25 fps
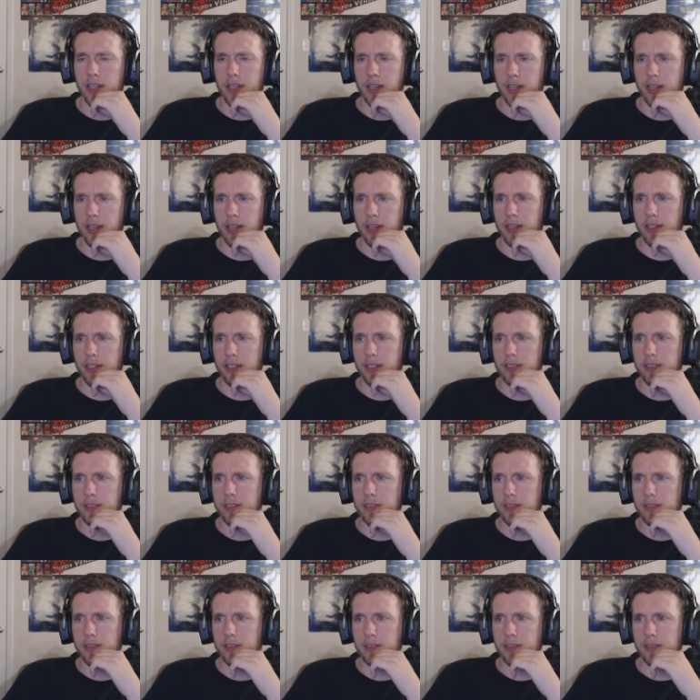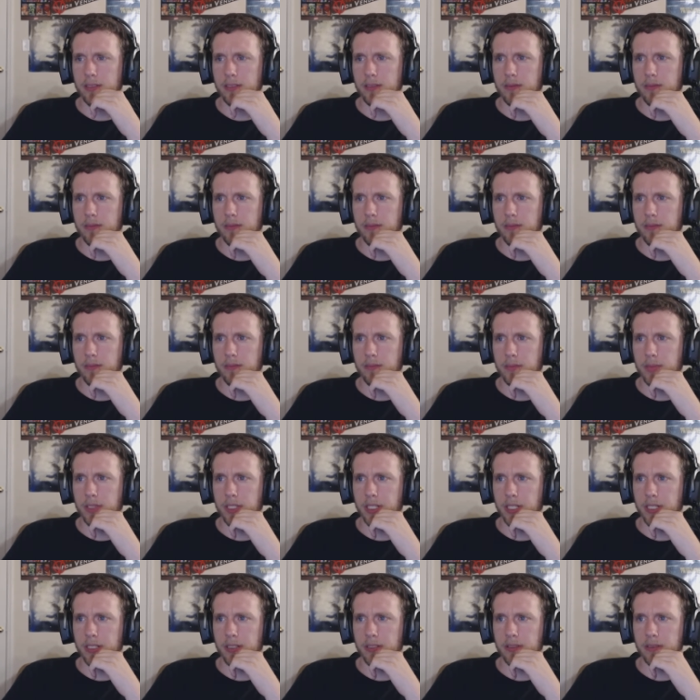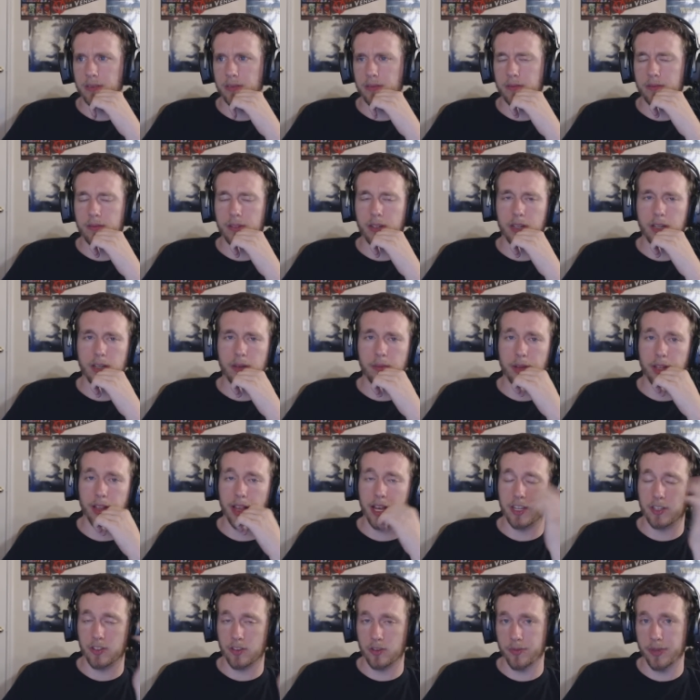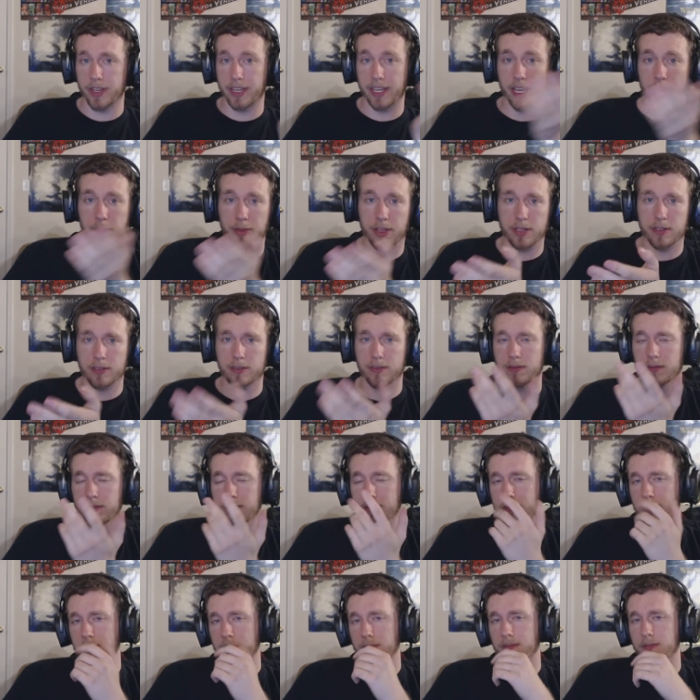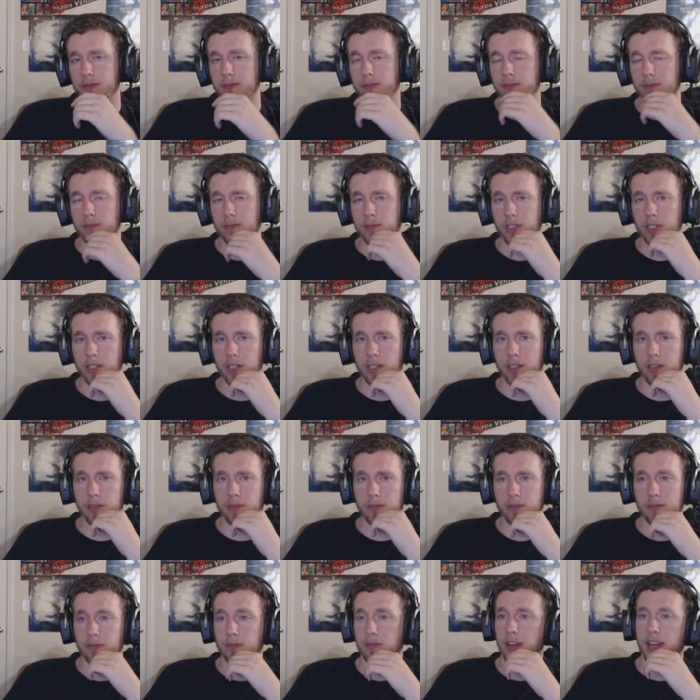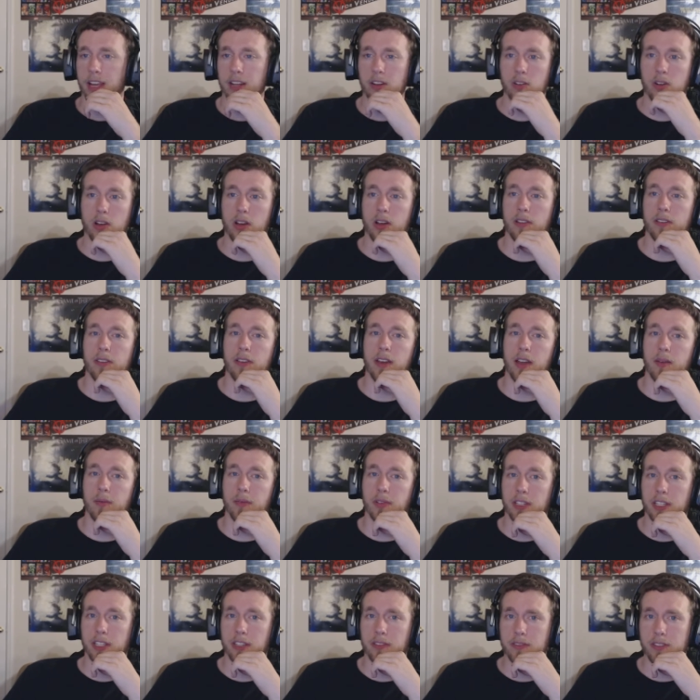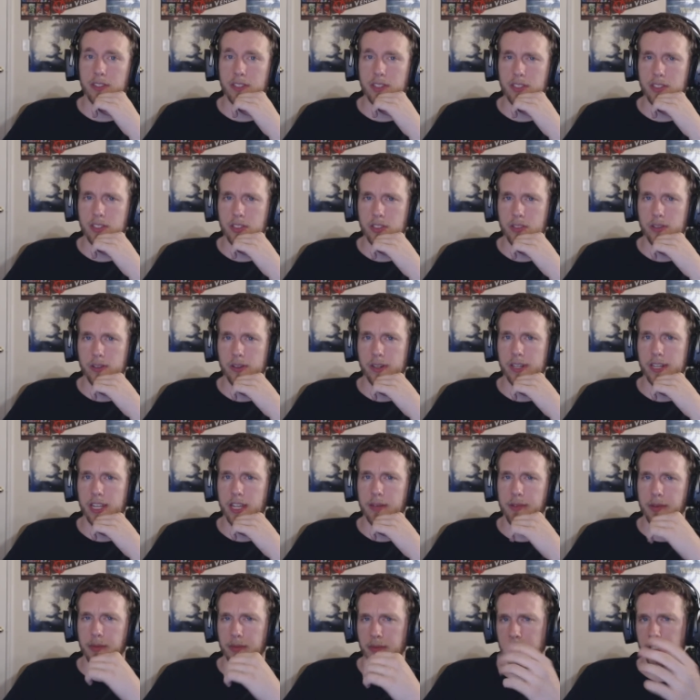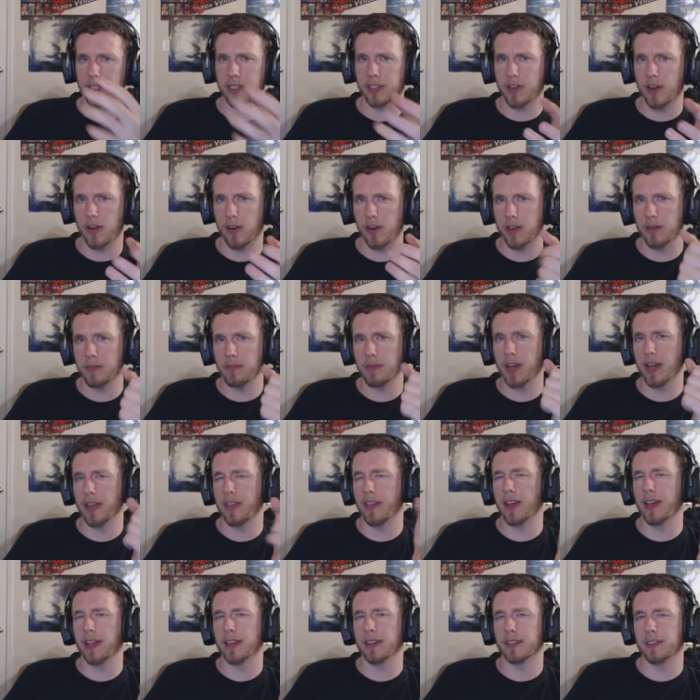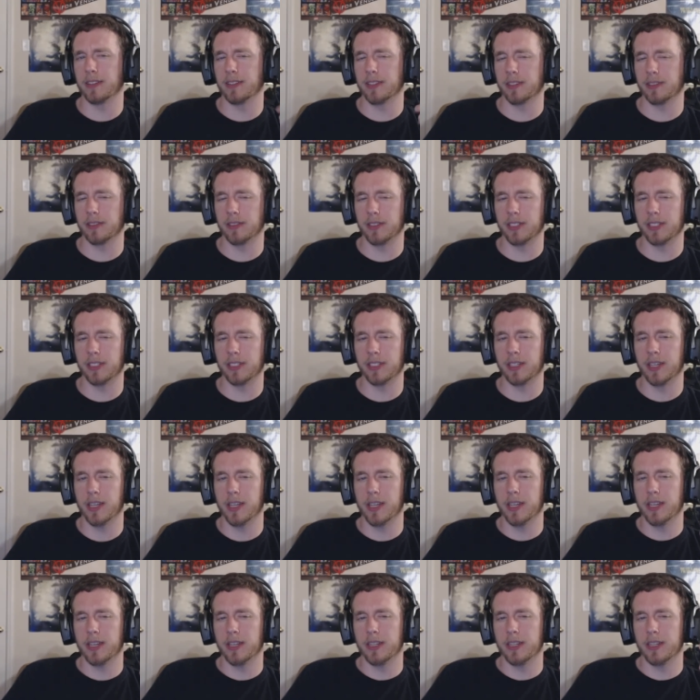Uh, but uh, my last roommate came in. Uh, Randroth, I believe, is his screen name. I'm going to call him by that until he